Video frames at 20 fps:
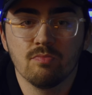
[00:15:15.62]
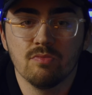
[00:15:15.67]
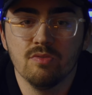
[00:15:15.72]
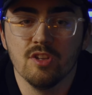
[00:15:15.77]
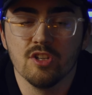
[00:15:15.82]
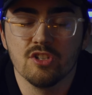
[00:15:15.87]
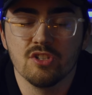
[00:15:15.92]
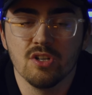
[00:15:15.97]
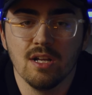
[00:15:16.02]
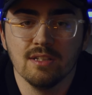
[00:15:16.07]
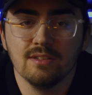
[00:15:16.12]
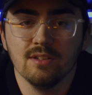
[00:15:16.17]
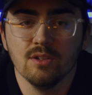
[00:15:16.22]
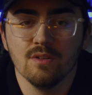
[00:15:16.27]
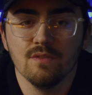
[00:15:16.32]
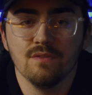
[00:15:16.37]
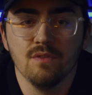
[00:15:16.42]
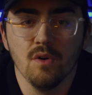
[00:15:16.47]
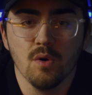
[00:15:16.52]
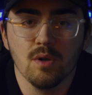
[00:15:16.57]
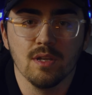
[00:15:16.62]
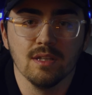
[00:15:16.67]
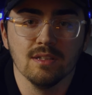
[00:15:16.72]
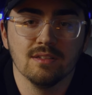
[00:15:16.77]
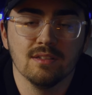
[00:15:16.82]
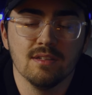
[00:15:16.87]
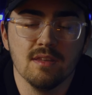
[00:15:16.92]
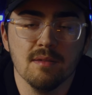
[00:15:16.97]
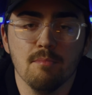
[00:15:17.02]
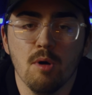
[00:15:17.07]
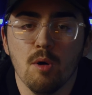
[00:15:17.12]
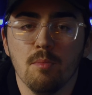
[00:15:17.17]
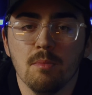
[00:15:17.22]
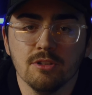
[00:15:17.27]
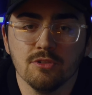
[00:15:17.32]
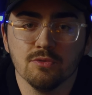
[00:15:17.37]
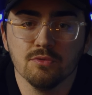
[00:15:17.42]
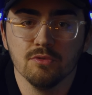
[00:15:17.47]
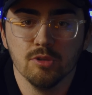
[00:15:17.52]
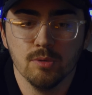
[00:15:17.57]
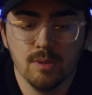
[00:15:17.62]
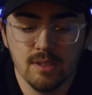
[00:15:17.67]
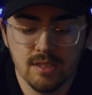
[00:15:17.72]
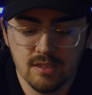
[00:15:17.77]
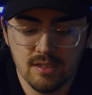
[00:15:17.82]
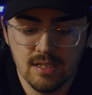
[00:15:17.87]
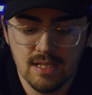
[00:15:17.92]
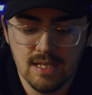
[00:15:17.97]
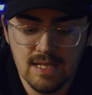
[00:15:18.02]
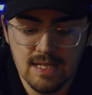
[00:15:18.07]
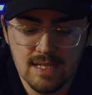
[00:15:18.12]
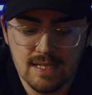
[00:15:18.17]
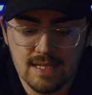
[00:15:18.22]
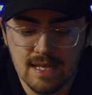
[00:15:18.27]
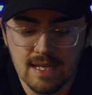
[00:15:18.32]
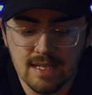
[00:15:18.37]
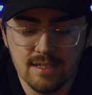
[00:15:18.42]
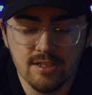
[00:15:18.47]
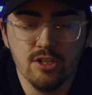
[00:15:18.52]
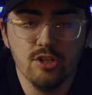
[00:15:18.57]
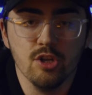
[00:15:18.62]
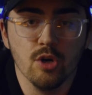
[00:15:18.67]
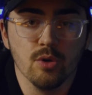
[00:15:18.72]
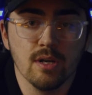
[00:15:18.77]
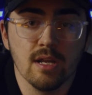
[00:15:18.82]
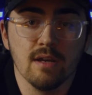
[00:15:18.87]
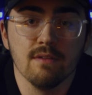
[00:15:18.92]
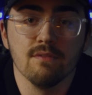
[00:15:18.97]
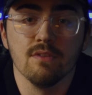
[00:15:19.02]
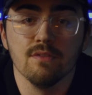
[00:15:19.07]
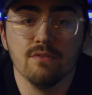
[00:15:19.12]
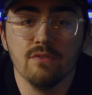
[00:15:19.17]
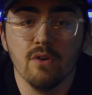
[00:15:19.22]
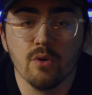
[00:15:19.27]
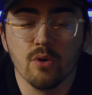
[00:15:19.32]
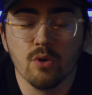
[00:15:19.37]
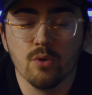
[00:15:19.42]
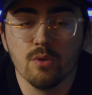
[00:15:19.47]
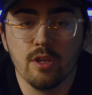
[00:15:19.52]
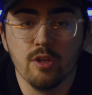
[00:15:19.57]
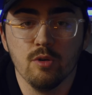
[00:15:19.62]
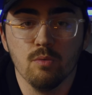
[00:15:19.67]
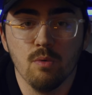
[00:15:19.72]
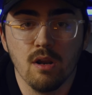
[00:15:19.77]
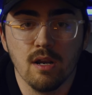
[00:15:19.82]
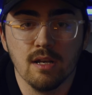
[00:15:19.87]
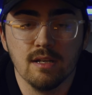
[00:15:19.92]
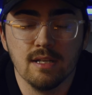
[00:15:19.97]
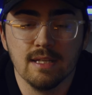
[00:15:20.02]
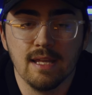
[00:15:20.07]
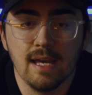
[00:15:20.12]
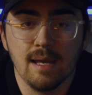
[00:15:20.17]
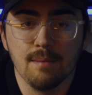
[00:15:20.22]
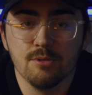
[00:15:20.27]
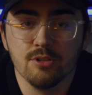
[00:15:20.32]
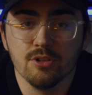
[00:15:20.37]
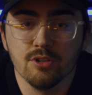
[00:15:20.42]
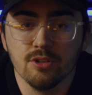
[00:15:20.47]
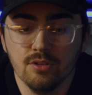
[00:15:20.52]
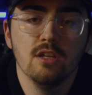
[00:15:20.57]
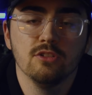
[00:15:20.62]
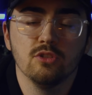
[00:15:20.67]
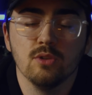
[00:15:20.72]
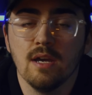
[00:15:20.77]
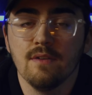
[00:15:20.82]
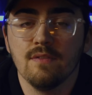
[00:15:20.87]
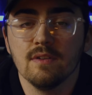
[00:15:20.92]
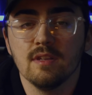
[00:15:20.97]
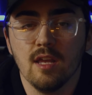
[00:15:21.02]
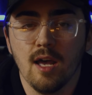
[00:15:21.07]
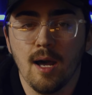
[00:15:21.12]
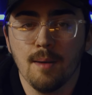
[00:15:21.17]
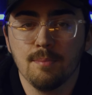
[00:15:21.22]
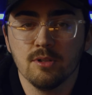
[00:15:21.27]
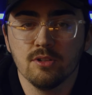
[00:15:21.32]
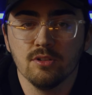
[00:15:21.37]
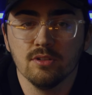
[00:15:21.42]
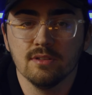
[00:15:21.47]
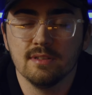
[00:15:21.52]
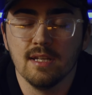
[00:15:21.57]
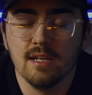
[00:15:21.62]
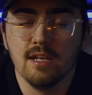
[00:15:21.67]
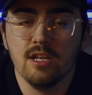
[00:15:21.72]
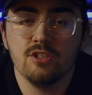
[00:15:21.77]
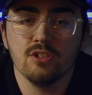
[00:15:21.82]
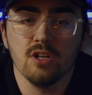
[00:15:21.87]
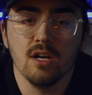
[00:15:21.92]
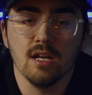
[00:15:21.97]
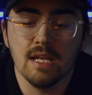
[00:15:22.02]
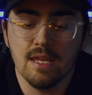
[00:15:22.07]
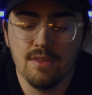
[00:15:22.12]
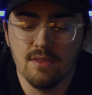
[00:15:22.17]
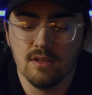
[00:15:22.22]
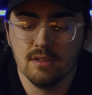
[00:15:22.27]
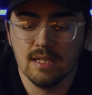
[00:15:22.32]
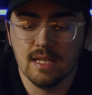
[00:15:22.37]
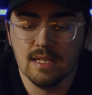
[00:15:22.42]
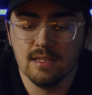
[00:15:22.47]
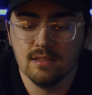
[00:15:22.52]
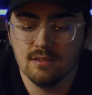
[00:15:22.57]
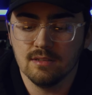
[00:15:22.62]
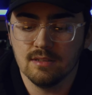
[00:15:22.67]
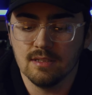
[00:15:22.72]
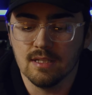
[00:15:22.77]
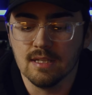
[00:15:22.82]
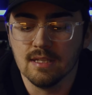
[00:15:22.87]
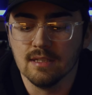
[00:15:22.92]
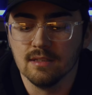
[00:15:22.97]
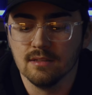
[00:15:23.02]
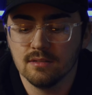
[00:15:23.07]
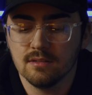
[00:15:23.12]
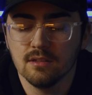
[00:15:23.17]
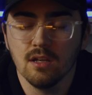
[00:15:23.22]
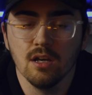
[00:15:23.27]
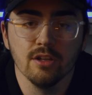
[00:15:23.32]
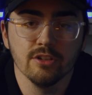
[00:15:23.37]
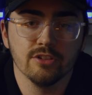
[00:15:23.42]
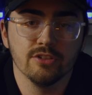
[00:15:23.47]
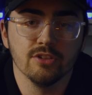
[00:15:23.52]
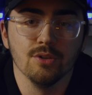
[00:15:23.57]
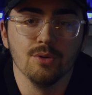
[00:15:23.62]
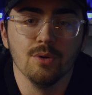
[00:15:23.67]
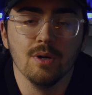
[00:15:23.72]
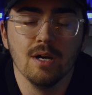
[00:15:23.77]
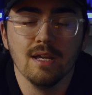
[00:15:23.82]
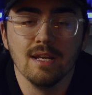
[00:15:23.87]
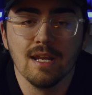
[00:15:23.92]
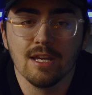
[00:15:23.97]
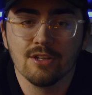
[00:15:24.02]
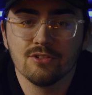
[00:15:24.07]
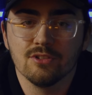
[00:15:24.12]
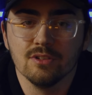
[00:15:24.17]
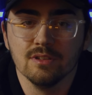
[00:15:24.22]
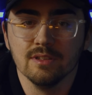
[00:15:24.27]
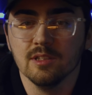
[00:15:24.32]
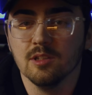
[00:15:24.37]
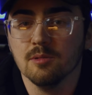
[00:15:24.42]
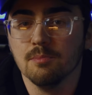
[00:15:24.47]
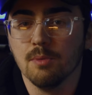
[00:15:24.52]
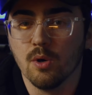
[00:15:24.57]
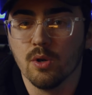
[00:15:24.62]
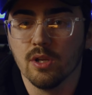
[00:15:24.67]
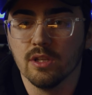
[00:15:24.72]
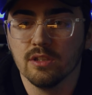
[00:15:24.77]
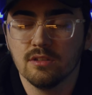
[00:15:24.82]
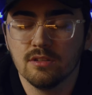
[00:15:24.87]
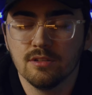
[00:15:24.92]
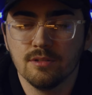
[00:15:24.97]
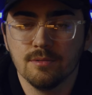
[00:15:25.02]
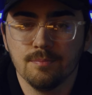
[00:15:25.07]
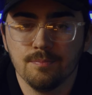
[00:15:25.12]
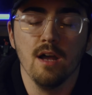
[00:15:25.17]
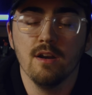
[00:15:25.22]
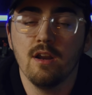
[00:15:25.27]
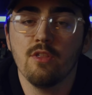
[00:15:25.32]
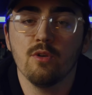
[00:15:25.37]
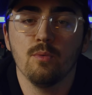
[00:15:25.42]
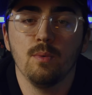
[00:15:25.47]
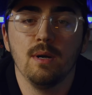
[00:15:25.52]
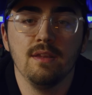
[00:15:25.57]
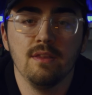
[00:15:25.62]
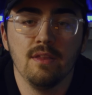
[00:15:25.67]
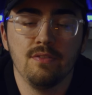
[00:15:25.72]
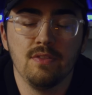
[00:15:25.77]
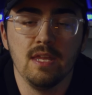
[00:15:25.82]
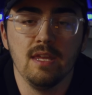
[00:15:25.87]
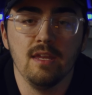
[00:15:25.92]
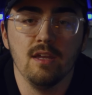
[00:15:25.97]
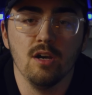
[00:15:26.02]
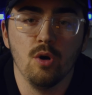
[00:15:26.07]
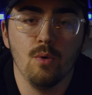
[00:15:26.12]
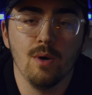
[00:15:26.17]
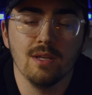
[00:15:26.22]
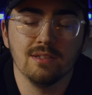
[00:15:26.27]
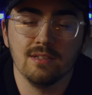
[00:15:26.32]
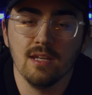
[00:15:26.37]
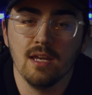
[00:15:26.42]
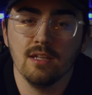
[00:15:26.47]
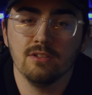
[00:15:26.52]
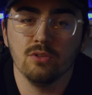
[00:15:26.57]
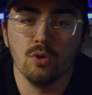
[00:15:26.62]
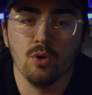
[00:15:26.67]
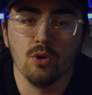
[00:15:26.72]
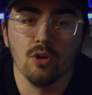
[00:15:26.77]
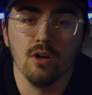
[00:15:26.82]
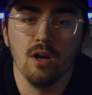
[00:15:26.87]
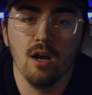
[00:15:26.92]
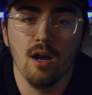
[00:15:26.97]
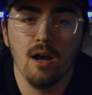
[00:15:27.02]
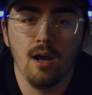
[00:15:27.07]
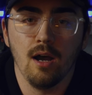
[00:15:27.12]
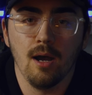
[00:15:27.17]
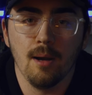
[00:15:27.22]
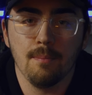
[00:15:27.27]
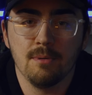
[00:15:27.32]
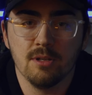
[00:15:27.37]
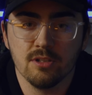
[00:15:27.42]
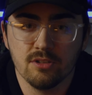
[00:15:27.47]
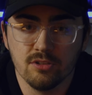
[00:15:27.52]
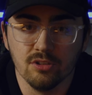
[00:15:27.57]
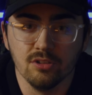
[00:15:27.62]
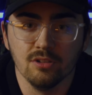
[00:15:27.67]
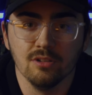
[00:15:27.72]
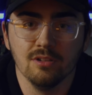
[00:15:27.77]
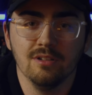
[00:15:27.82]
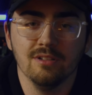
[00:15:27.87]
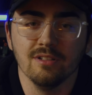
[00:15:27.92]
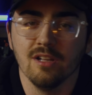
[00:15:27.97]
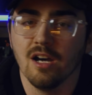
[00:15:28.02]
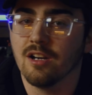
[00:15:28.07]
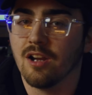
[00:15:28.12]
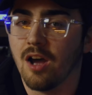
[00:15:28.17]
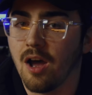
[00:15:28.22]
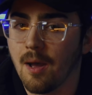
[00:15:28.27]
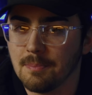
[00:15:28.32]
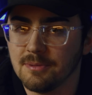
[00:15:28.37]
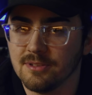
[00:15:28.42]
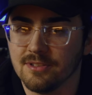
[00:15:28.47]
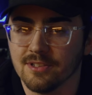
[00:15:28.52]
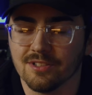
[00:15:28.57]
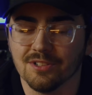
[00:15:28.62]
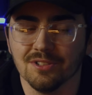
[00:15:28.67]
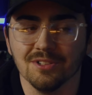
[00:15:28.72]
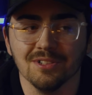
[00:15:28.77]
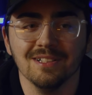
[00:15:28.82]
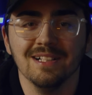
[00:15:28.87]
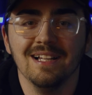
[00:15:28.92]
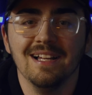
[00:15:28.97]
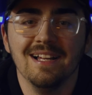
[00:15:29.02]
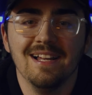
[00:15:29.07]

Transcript: the shot's out of focus, the moment's ruined, and you don't have the photo that you wanted to capture. So having the optical steady shot in the lens is also an extra little bonus. Another way that the OSS, or optical, not obstacle,